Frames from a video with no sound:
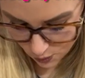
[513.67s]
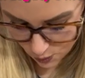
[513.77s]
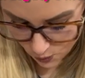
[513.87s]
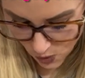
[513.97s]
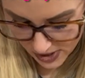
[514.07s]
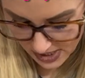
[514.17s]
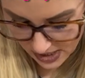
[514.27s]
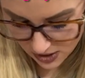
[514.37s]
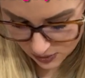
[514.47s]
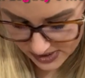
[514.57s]
What
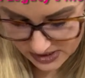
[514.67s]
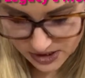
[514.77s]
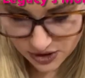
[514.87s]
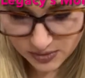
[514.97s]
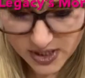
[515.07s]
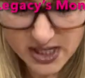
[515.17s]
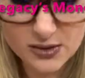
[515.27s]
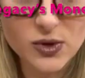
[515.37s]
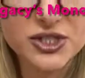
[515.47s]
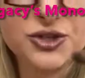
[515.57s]
I always do,
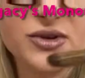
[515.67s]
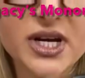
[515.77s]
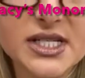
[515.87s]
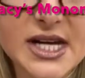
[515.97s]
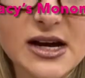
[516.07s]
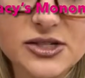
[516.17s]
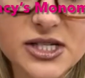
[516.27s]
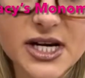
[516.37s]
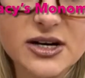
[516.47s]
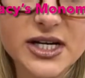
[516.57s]
because once you get down to
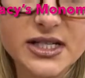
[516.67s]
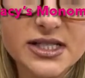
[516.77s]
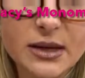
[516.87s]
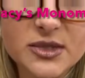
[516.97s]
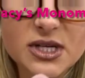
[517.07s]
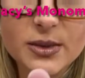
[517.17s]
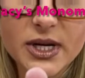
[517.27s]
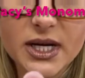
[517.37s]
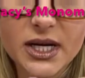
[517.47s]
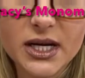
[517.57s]
there, it seems to
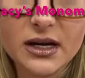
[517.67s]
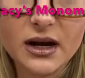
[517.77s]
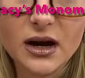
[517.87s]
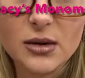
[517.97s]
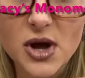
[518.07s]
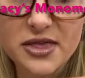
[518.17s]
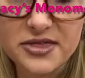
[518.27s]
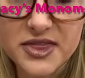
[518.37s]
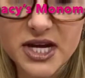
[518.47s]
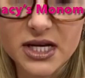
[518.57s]
be
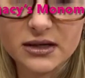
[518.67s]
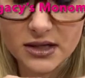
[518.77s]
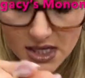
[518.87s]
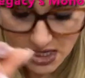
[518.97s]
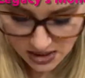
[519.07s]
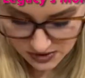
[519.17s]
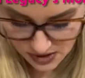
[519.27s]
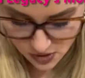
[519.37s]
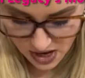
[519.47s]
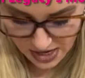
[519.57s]
thin.
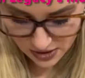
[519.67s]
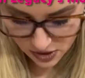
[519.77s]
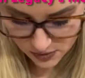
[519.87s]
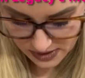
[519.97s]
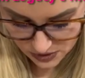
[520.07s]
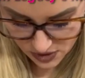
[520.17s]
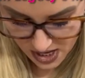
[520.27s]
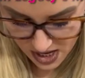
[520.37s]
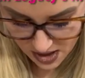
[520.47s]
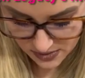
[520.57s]
So I always
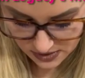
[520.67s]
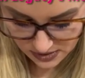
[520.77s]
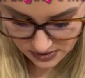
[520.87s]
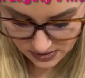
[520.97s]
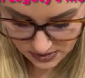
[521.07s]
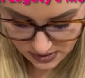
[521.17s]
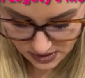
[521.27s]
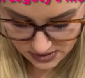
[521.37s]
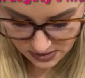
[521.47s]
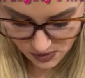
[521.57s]
grab
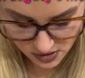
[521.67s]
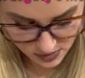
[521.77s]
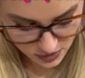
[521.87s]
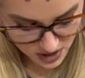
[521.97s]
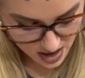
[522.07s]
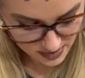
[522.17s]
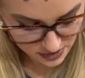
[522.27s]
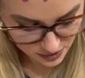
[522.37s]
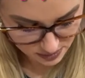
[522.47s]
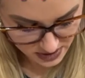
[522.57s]
some monomer, grab
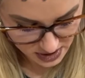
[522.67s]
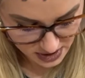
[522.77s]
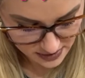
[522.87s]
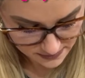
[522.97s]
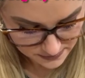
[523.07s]
another bead,